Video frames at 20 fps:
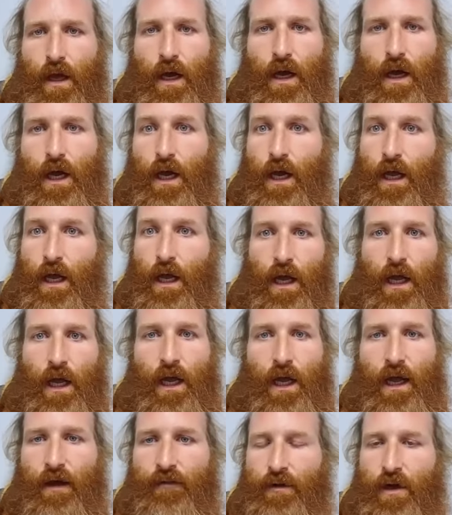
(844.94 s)
I
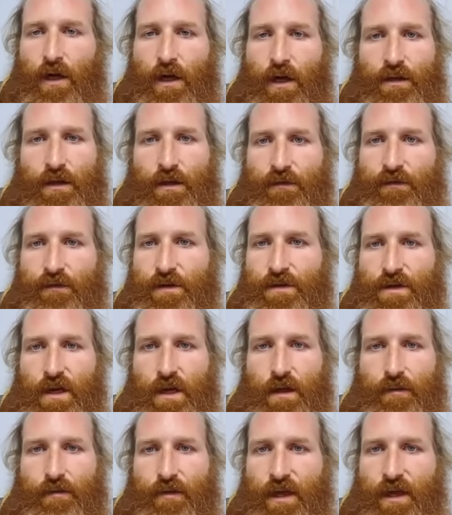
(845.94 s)
haven't heard the official
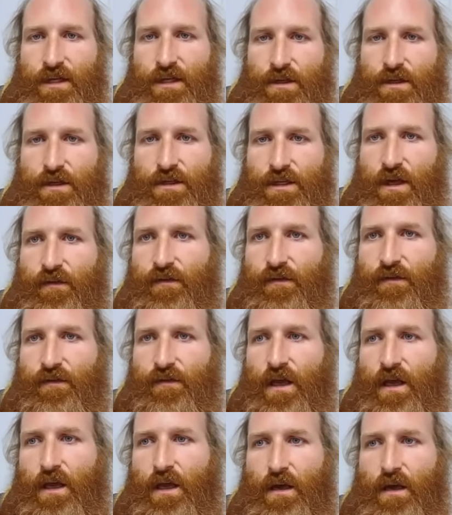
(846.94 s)
updates on
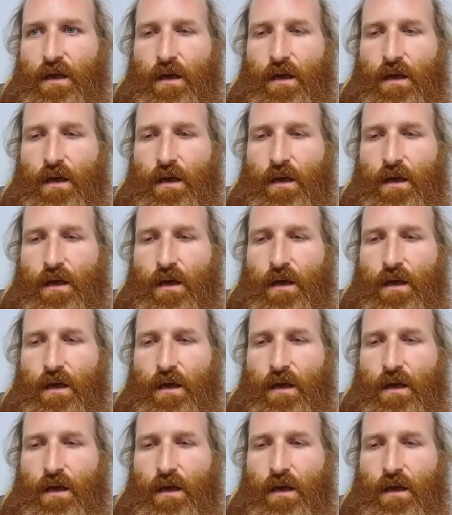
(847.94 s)
Sophia.